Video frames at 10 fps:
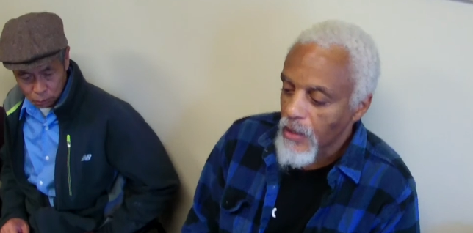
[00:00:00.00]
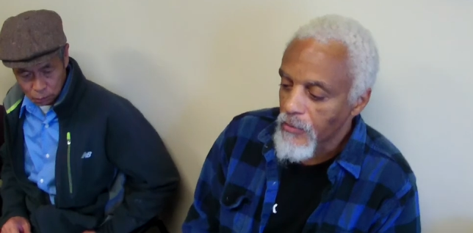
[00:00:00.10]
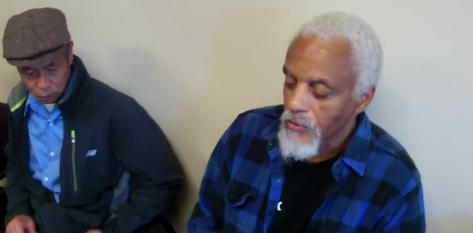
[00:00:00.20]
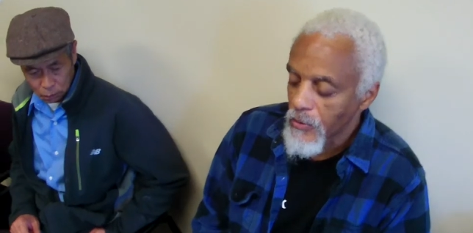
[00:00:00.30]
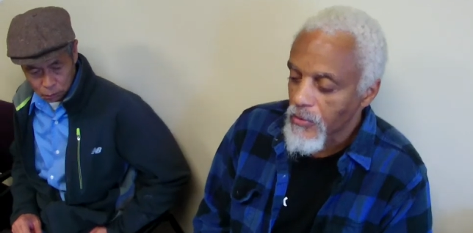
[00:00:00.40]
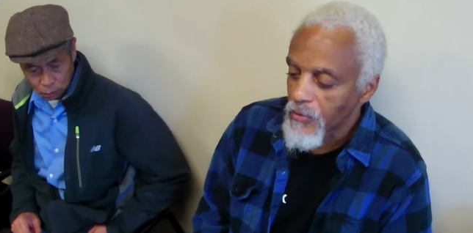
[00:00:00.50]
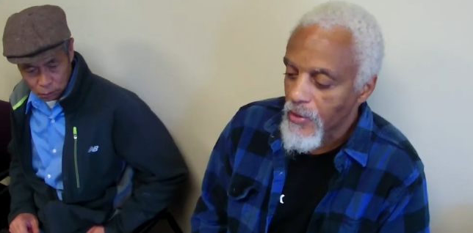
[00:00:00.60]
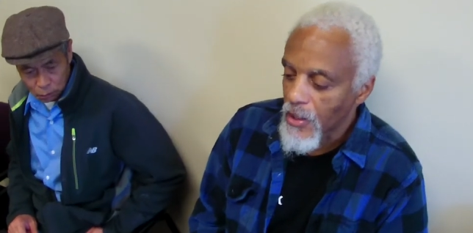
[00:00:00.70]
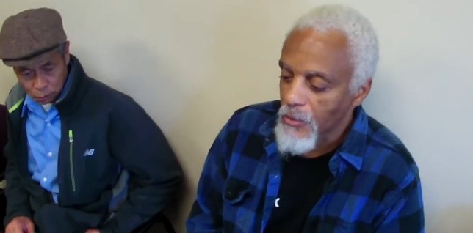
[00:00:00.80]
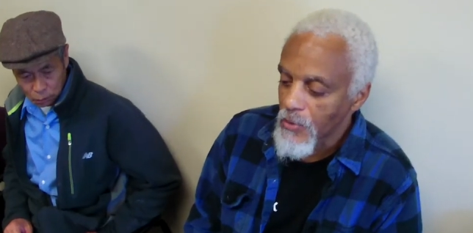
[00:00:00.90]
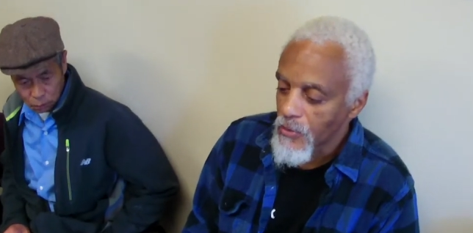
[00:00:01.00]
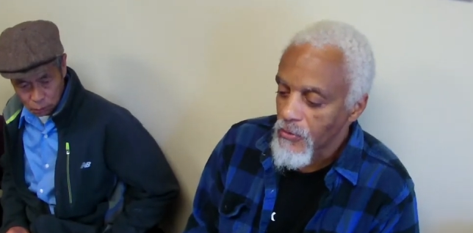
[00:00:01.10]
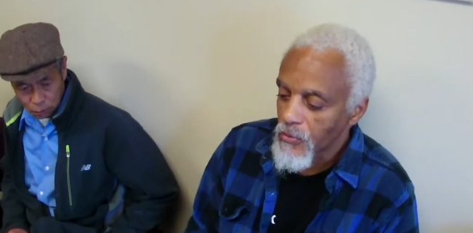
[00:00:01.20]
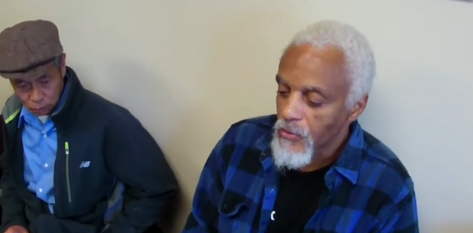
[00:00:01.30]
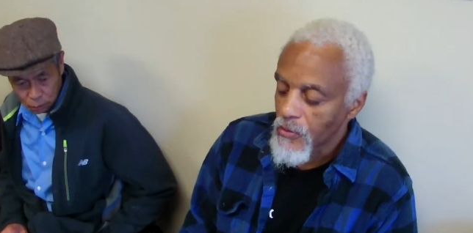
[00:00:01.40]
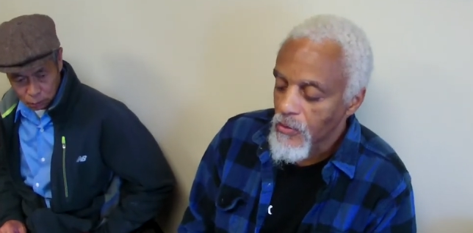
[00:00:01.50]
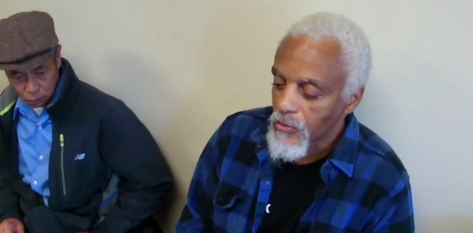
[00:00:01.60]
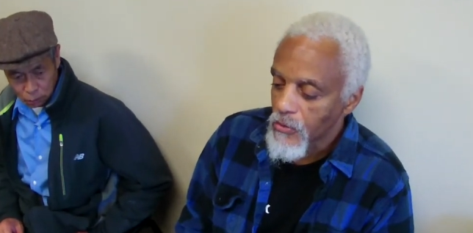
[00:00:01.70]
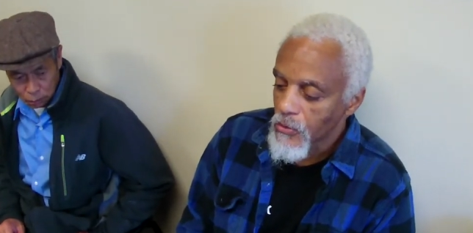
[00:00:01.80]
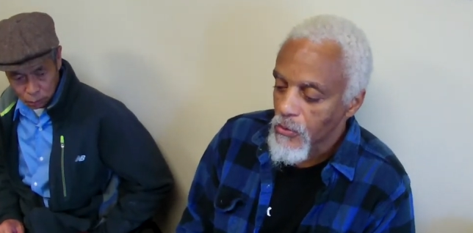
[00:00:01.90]
Speaker 1: a series of documents
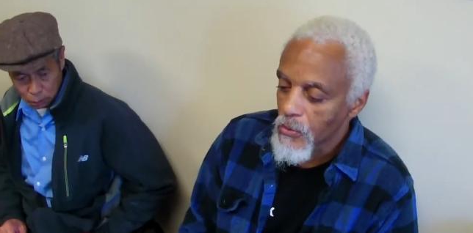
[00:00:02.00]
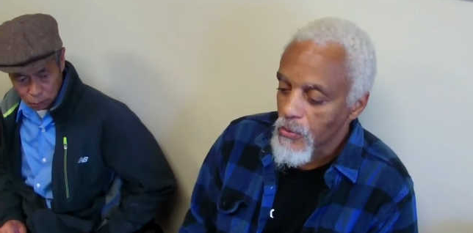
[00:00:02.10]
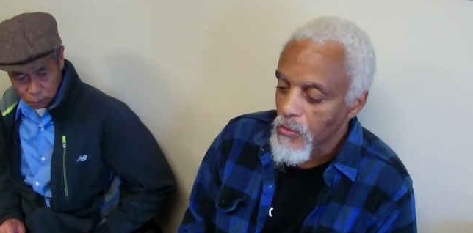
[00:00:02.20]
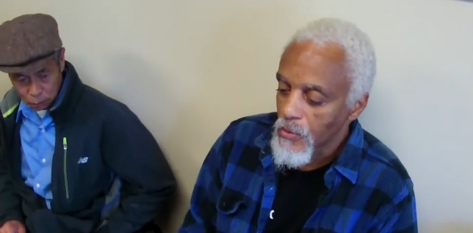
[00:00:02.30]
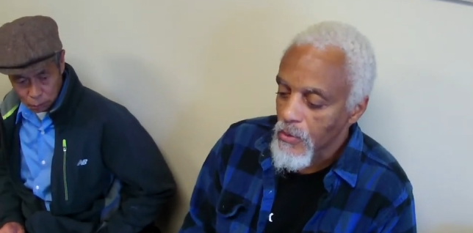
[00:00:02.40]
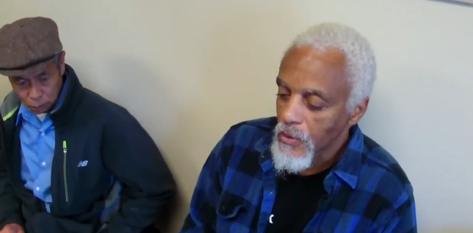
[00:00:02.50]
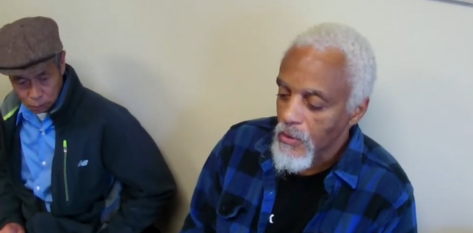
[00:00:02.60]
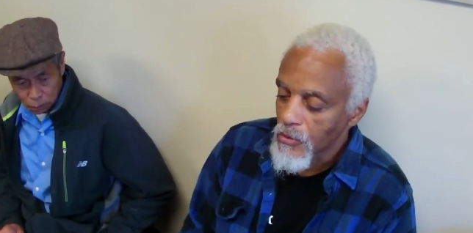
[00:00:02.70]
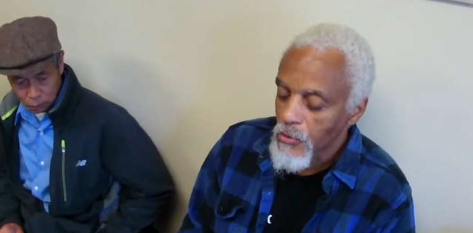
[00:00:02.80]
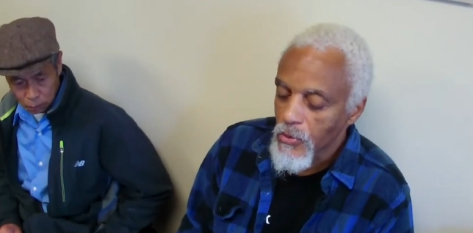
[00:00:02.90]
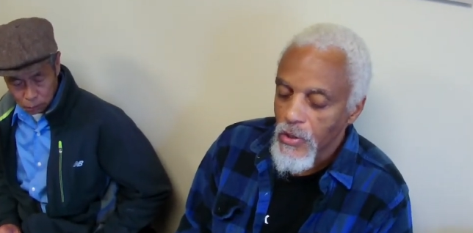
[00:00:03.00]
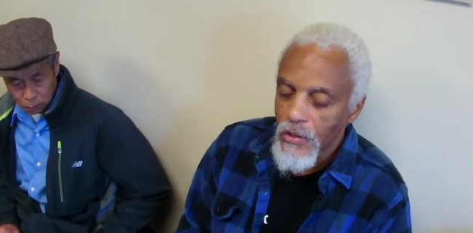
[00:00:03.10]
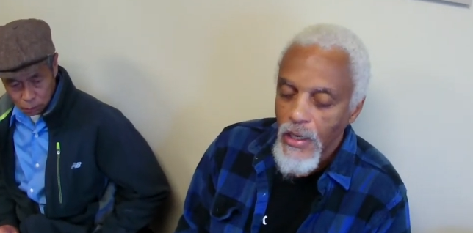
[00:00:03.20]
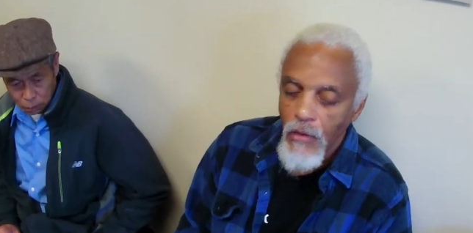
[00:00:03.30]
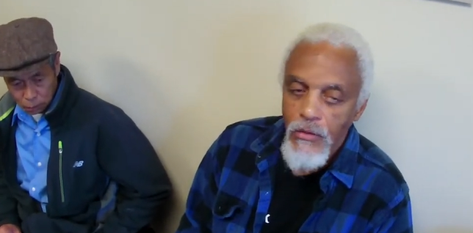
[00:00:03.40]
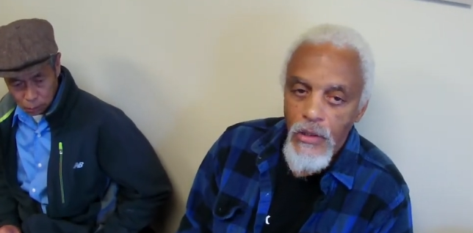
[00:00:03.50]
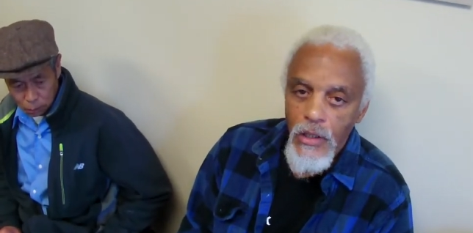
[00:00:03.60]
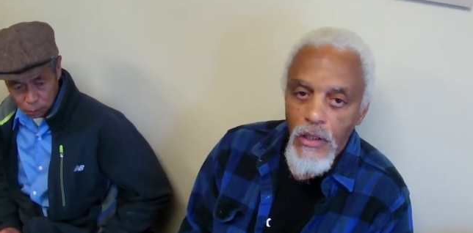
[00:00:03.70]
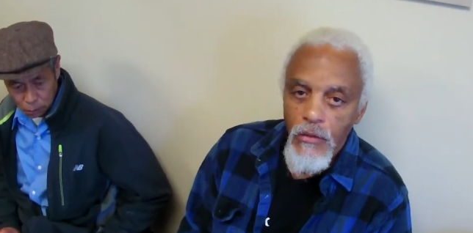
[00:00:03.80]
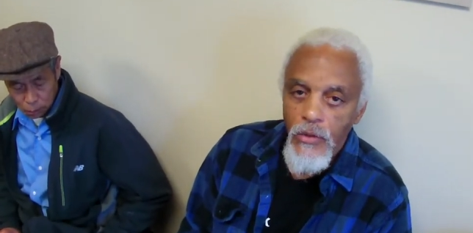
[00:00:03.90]
to Consumer Credit
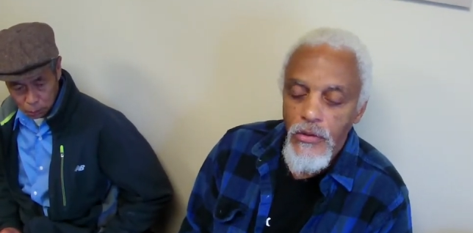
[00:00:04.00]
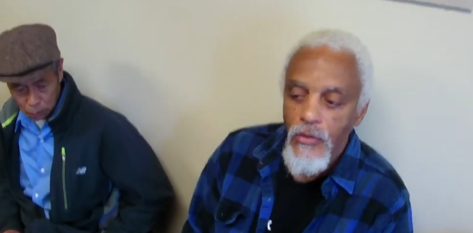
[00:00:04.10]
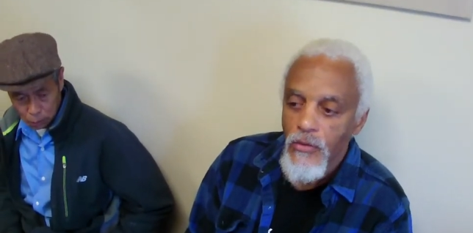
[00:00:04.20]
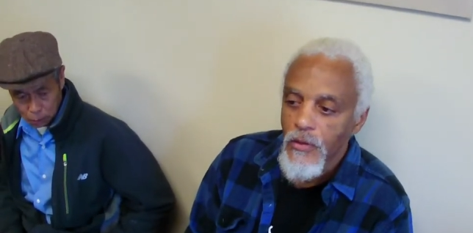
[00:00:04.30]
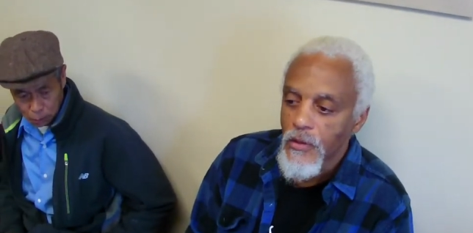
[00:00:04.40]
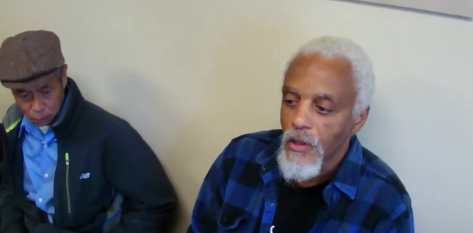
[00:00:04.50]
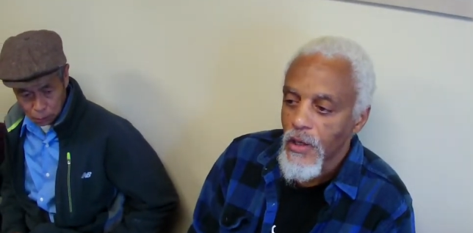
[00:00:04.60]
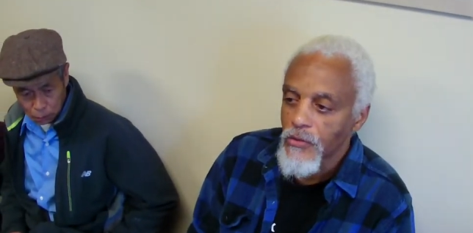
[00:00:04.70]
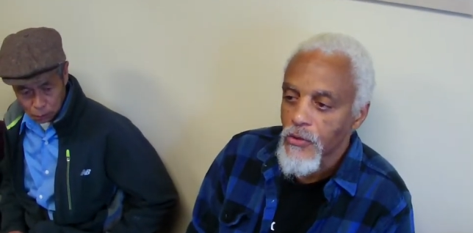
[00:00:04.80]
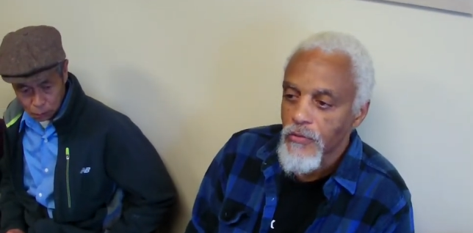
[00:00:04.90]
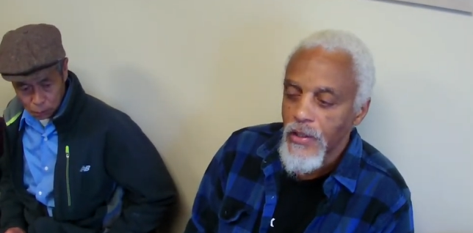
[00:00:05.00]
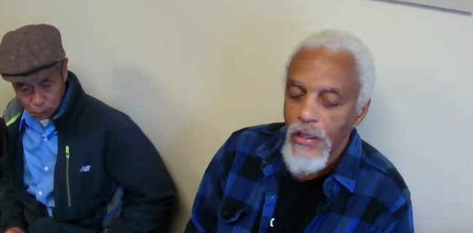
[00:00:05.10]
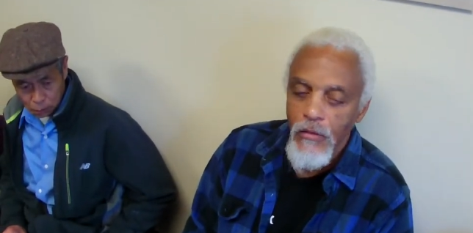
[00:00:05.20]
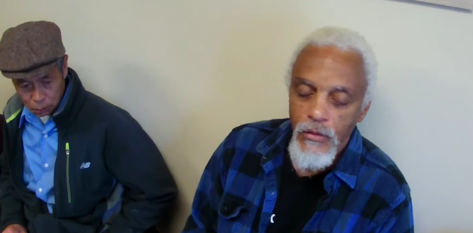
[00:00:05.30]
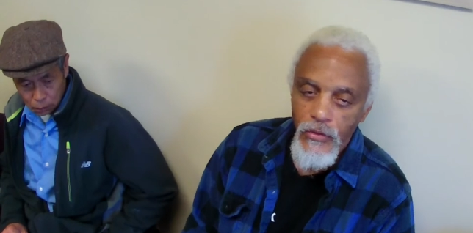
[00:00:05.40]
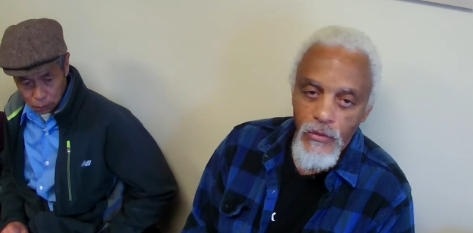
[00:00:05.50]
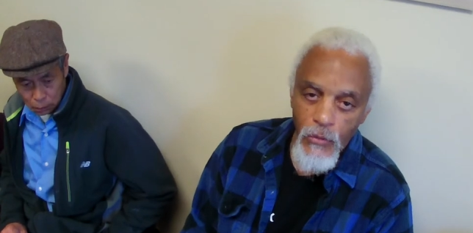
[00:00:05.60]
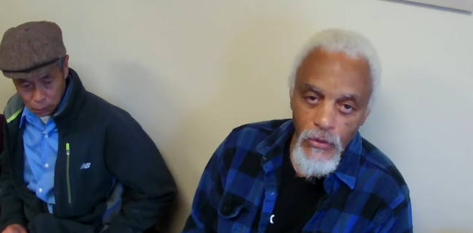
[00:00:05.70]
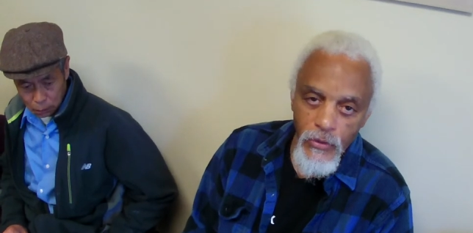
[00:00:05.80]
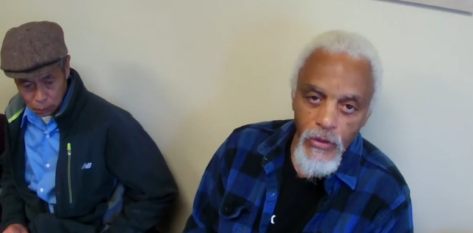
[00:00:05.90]
Counseling, which is a HUD certified counselor
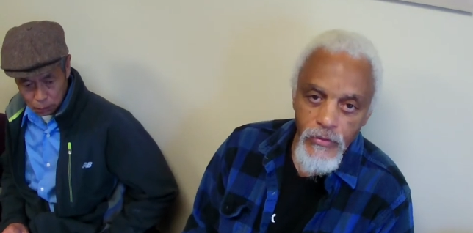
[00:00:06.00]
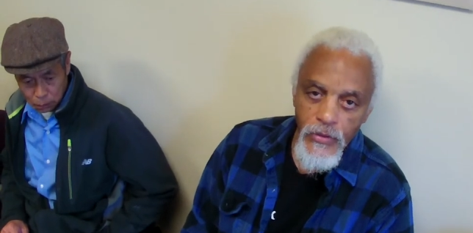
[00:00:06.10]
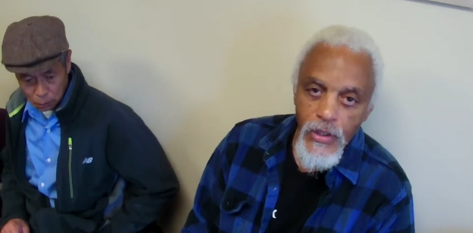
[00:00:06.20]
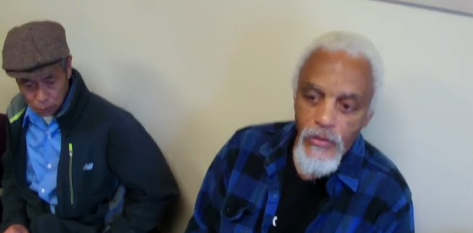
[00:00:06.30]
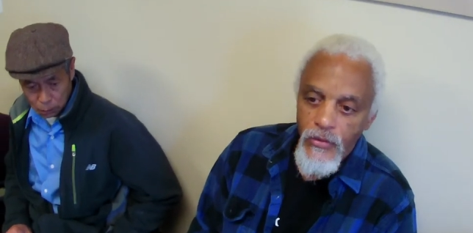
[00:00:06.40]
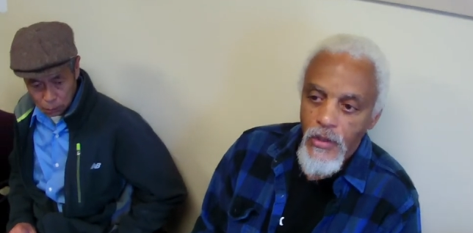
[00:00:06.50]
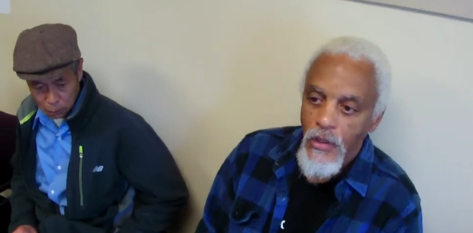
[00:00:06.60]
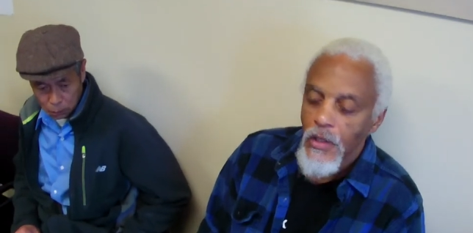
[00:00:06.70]
that Wells Fargo funds.